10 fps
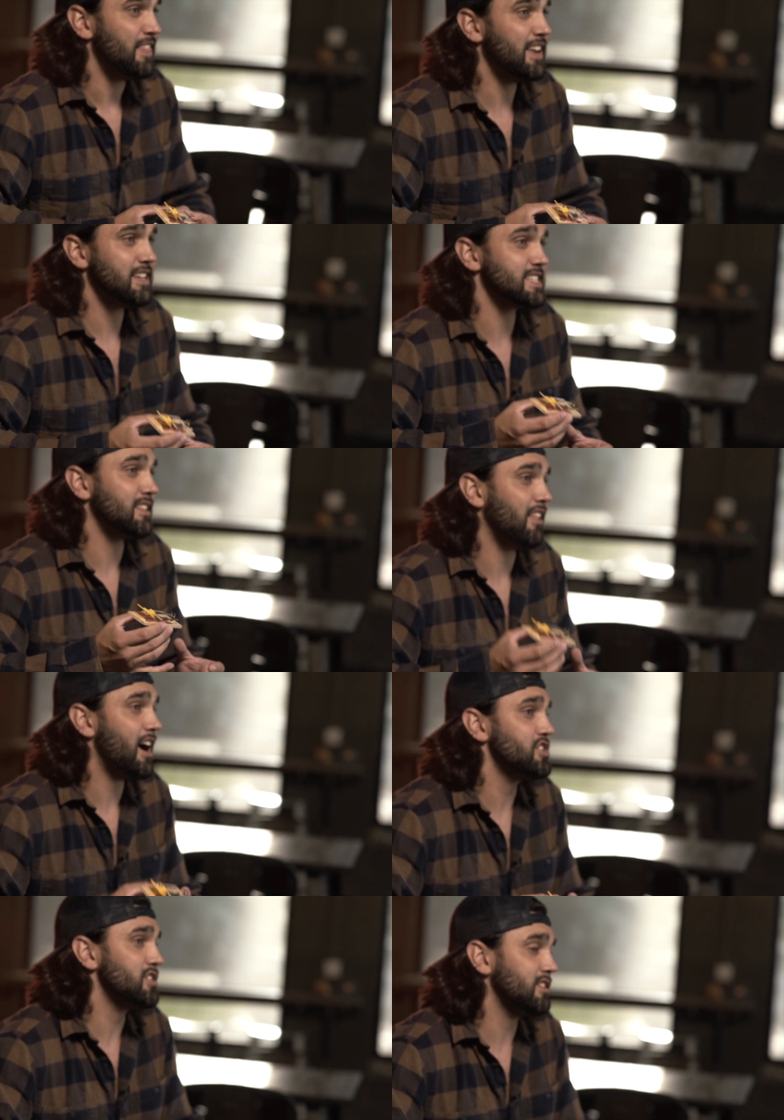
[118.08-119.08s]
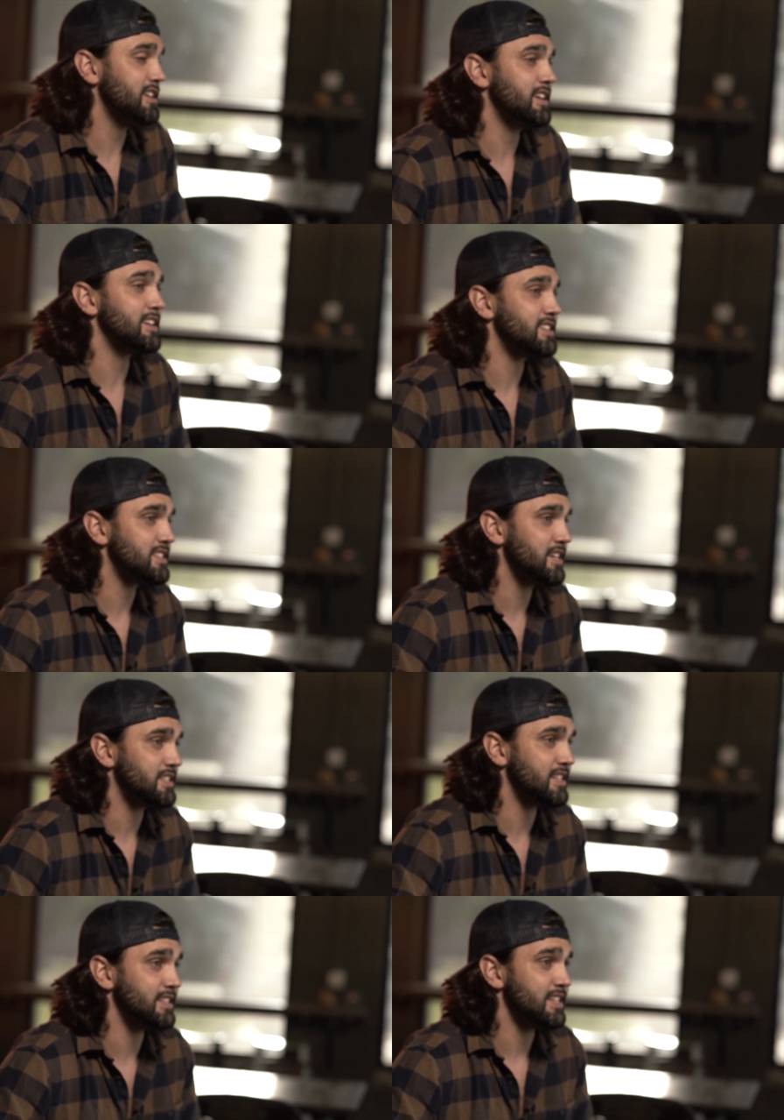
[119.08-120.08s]
it is logically
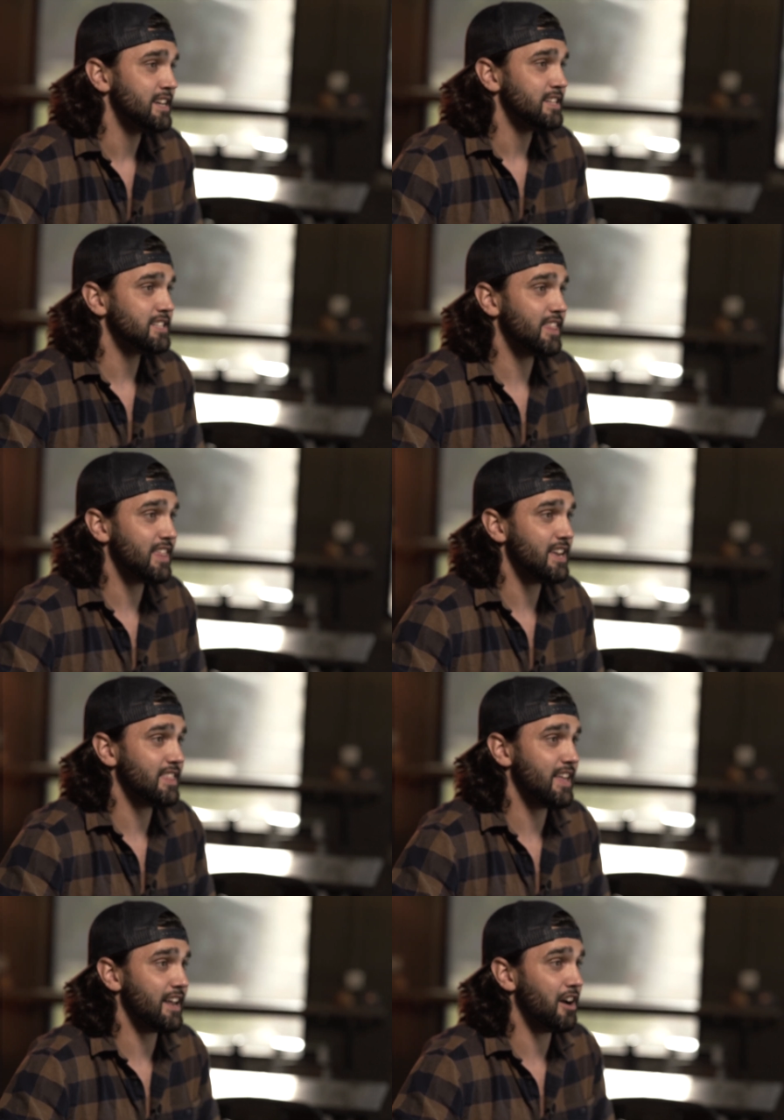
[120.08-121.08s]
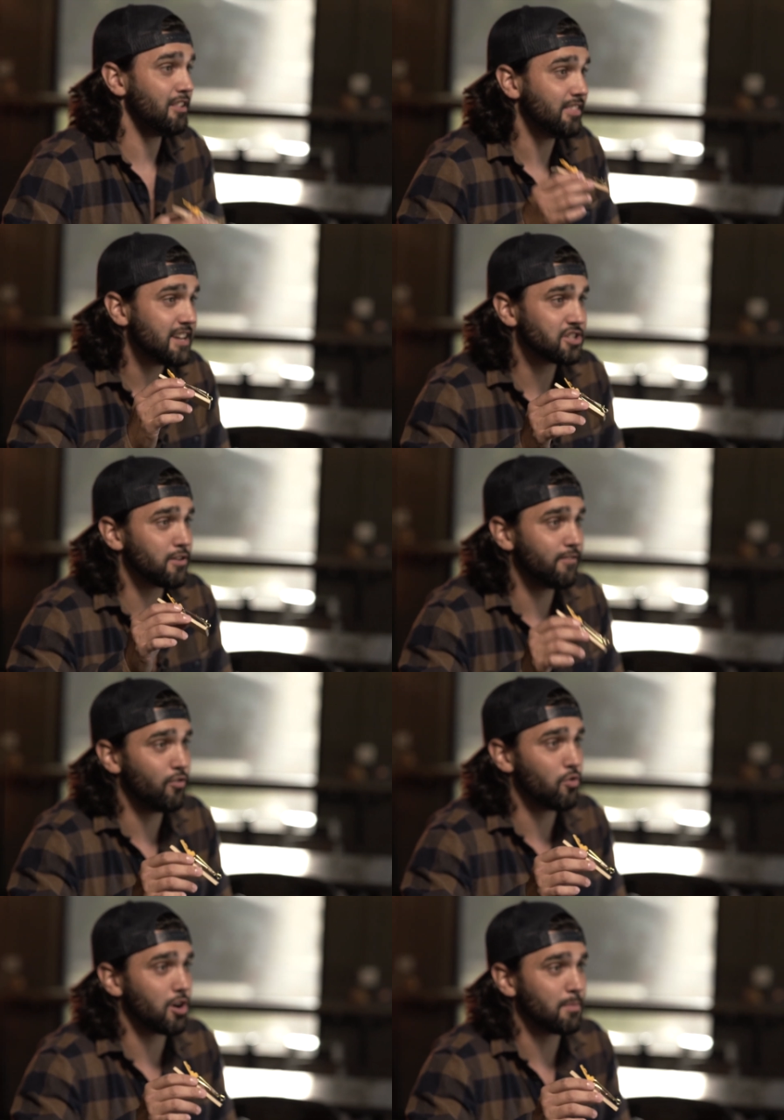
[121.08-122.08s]
consistent to think that a lesser
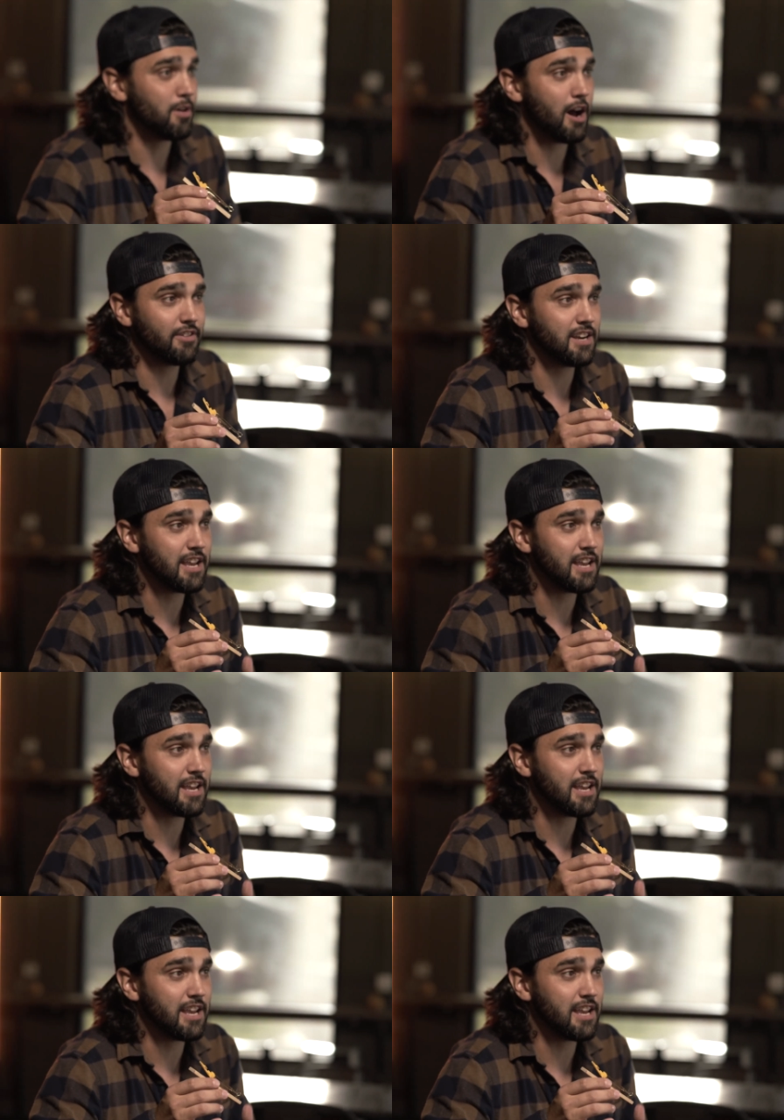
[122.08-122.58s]
form of an